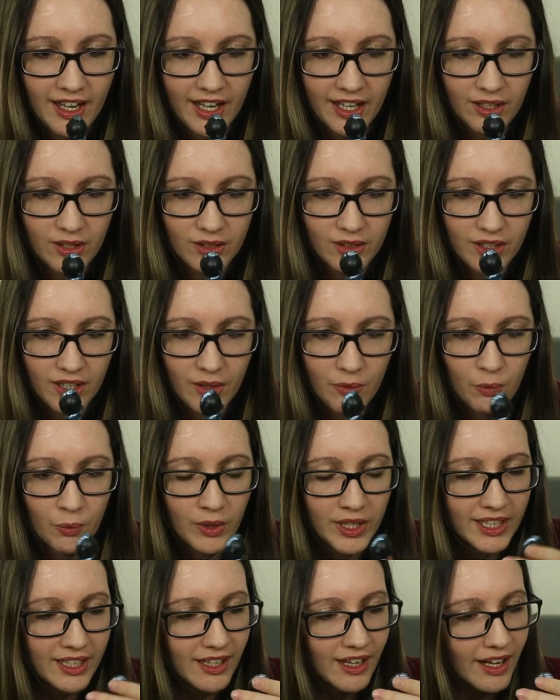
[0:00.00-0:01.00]
I don't
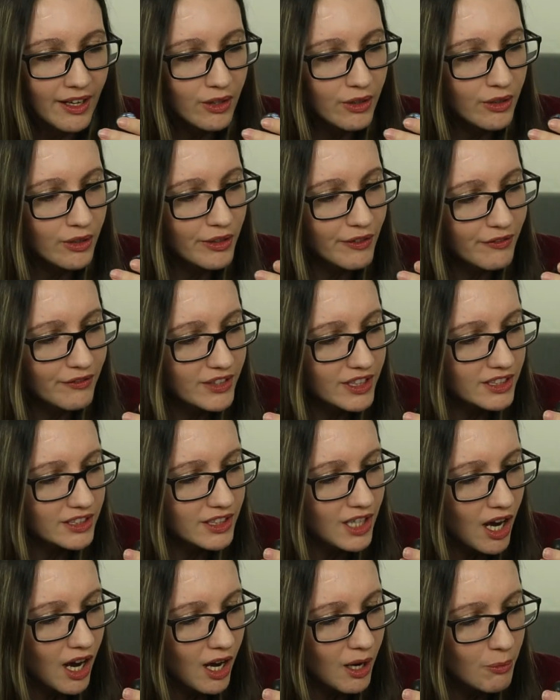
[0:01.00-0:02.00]
what I don't know if the
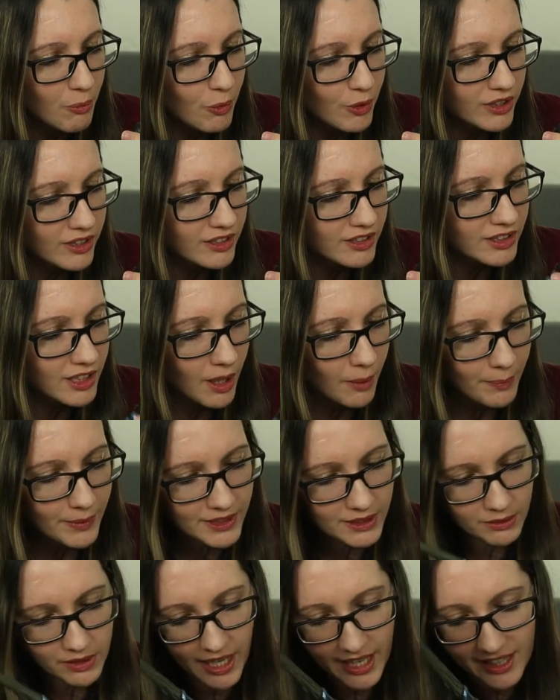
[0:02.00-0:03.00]
top what the top
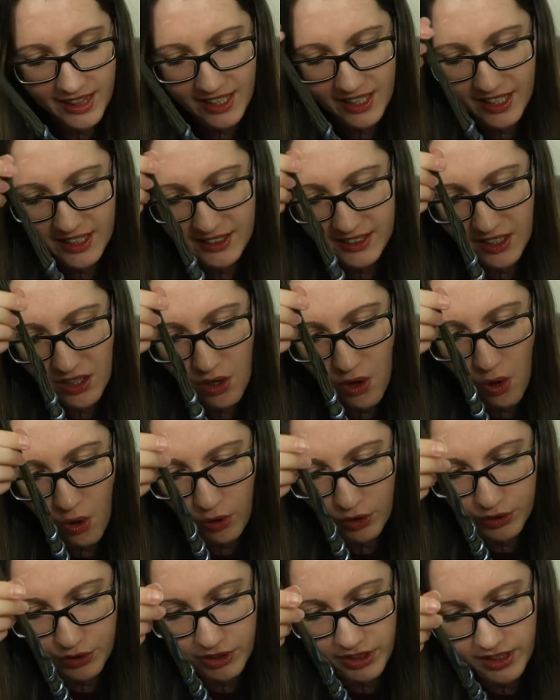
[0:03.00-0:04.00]
is. I think it's a
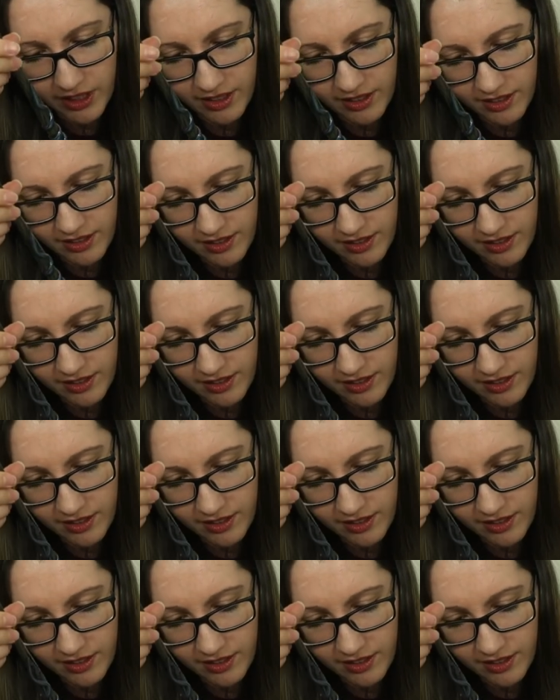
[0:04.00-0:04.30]
cauldron.